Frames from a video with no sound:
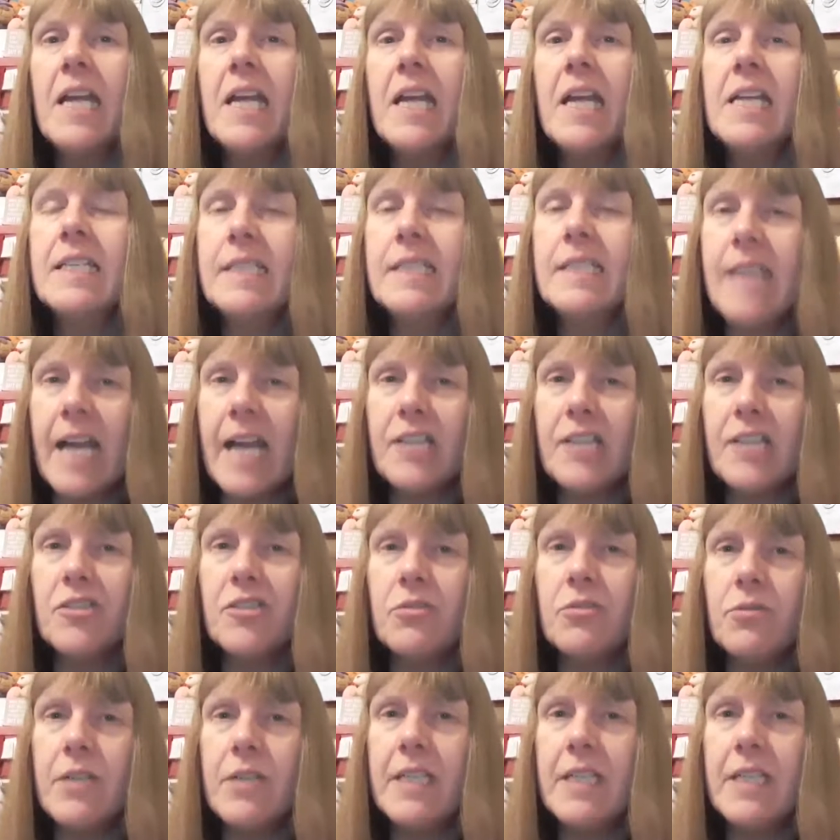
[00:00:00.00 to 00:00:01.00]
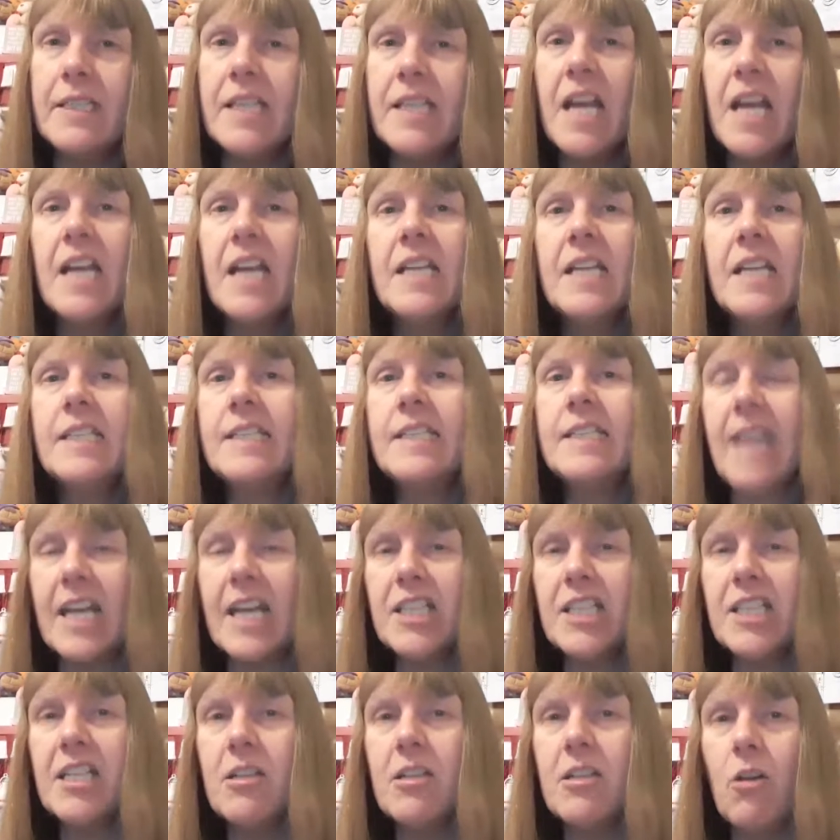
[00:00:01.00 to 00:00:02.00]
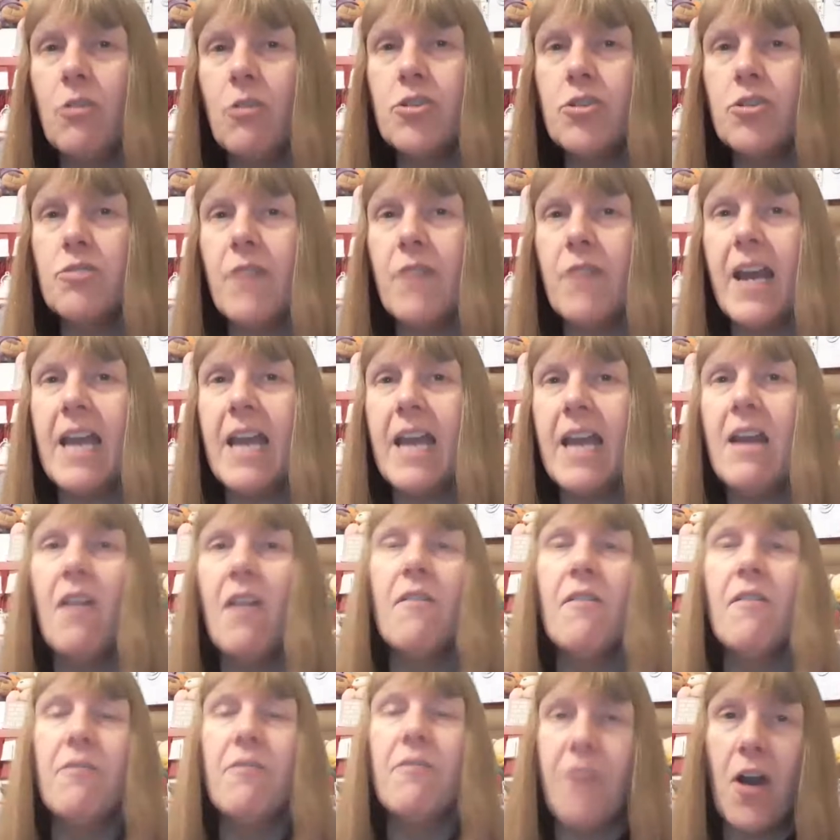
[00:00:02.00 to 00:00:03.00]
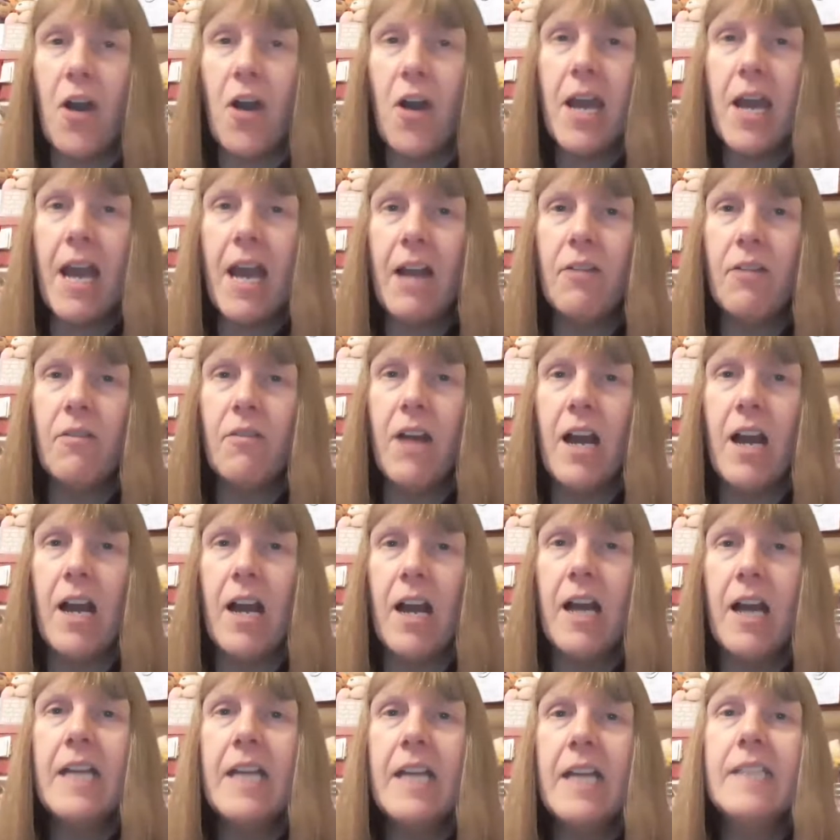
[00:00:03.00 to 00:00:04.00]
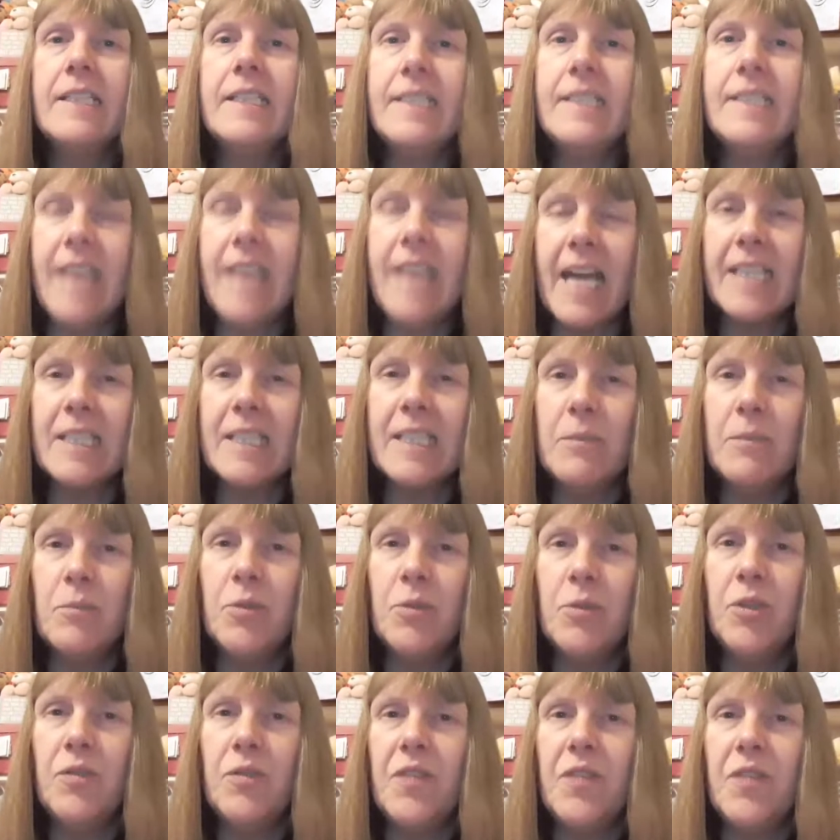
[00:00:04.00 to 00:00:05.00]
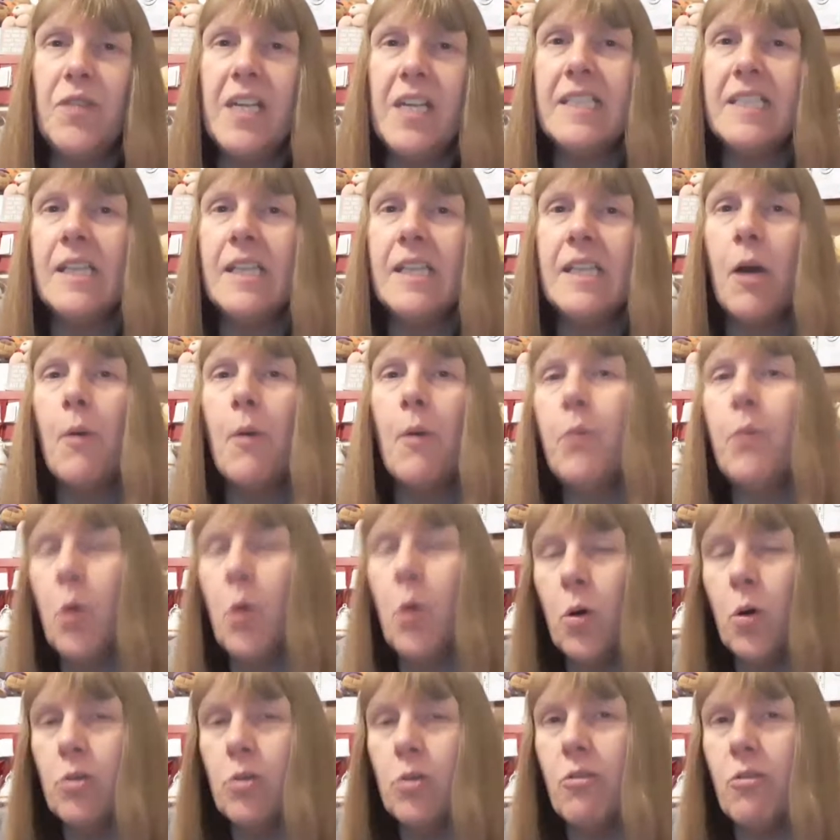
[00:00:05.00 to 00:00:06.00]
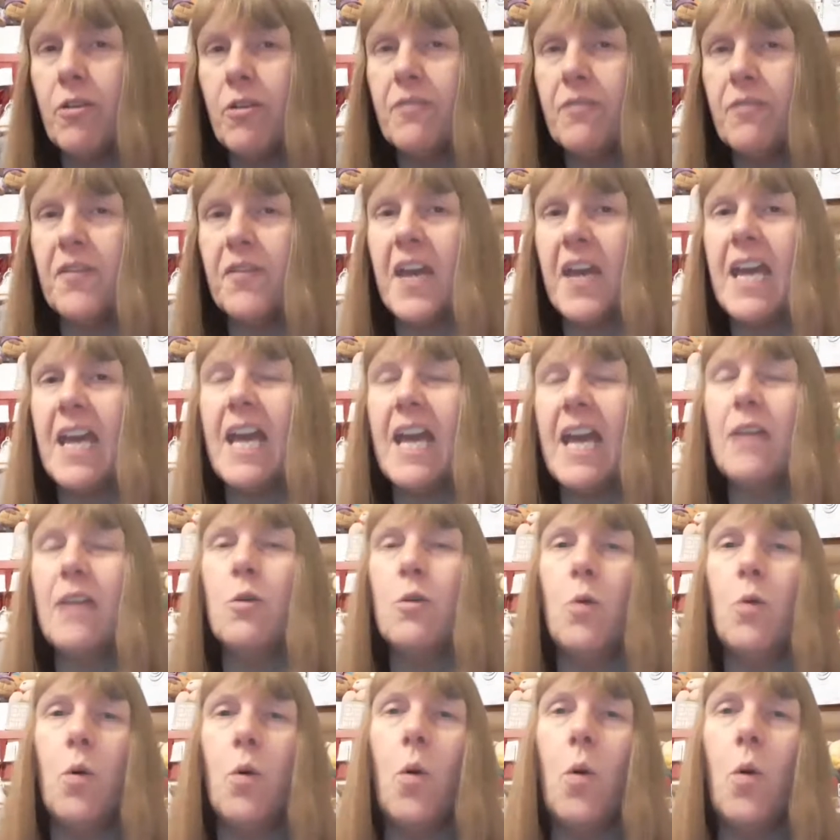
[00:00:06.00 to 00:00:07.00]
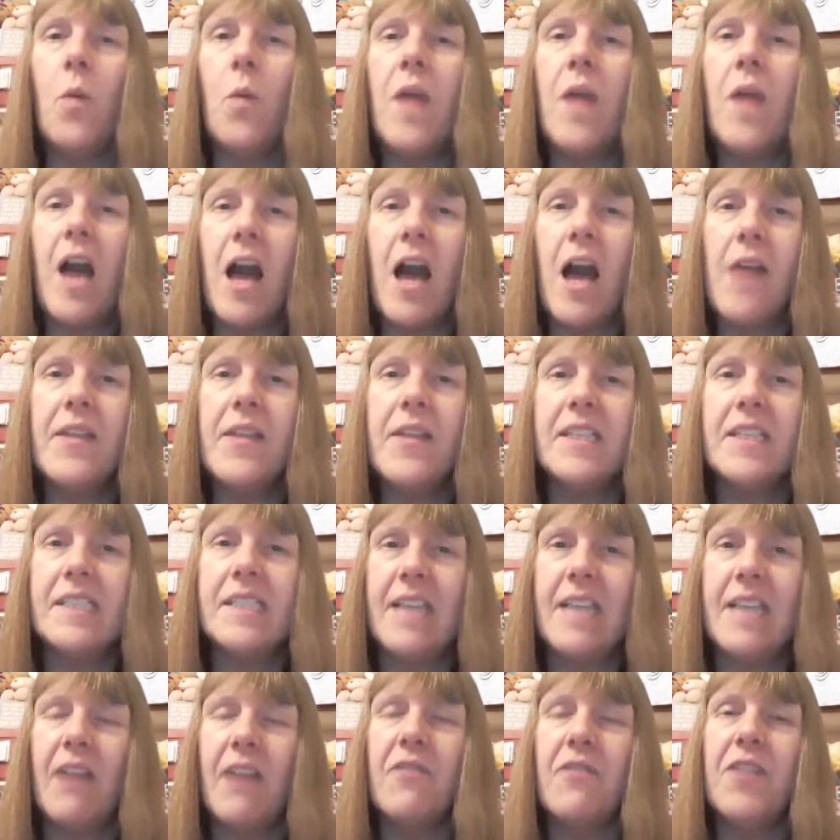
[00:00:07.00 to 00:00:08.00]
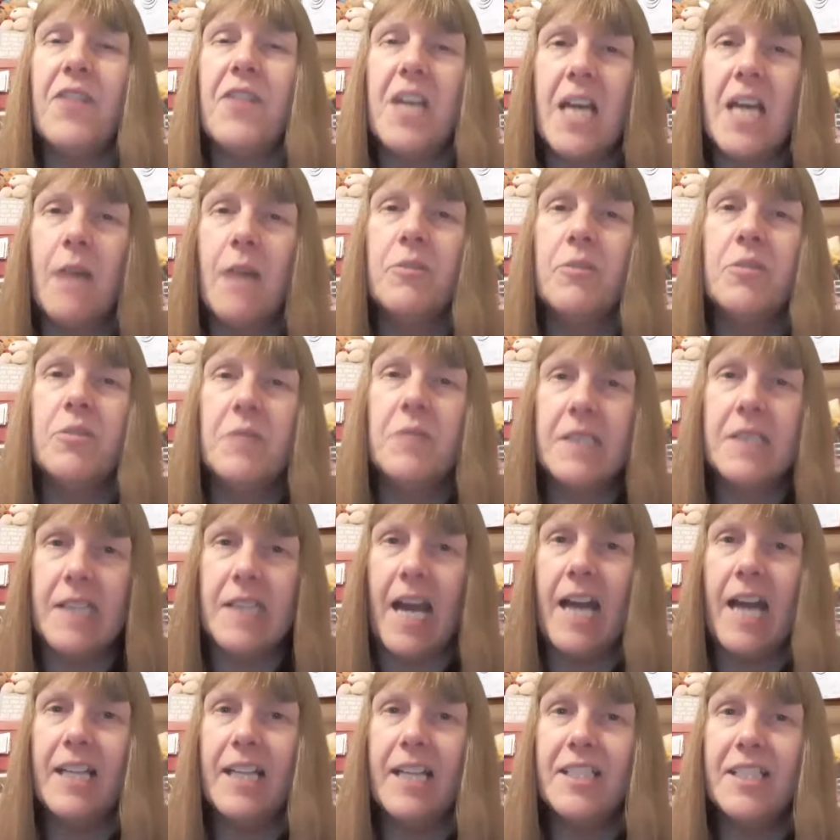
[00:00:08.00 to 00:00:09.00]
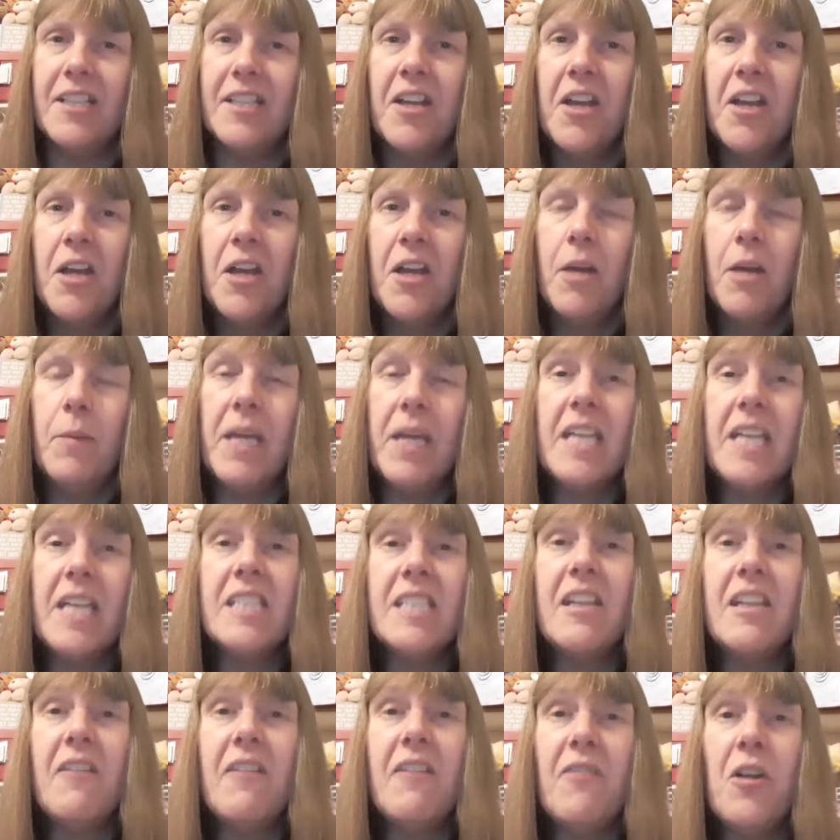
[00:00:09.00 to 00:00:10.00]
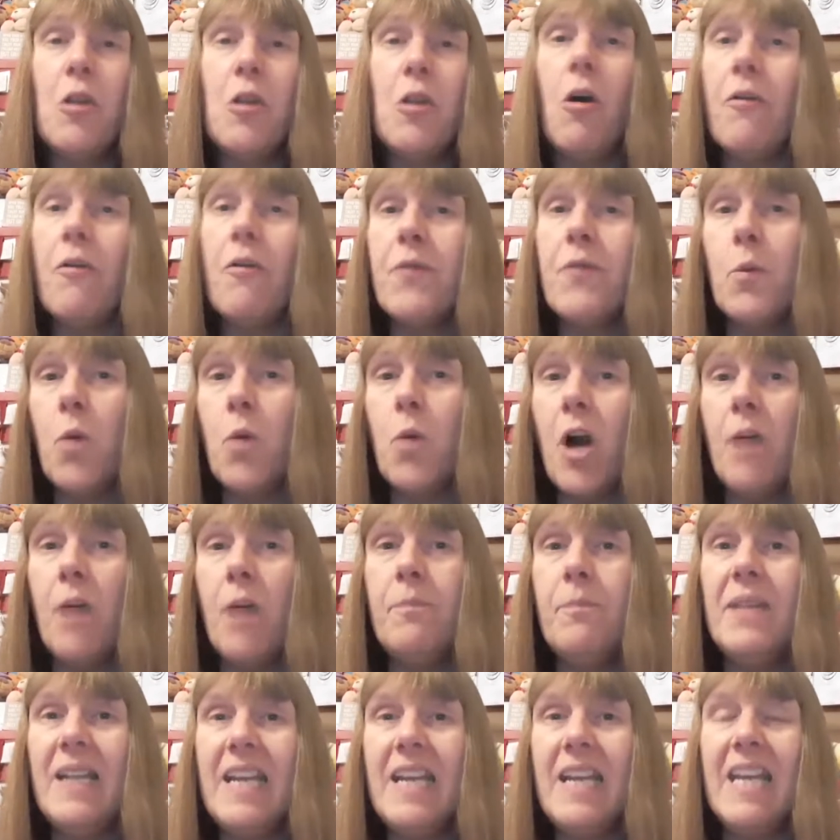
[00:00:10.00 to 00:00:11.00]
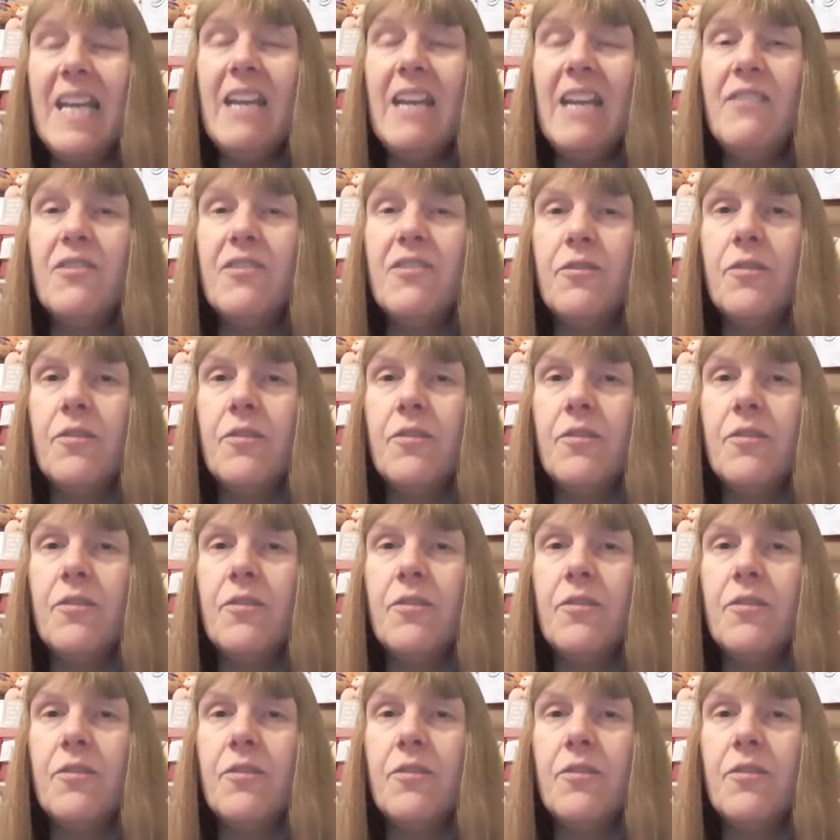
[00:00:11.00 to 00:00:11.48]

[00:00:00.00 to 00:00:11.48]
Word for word: sex toys, sexy lingerie, Viagra, sex in movies, pornography, and all the other stuff that comes with sex. Because if a lot of the world believed,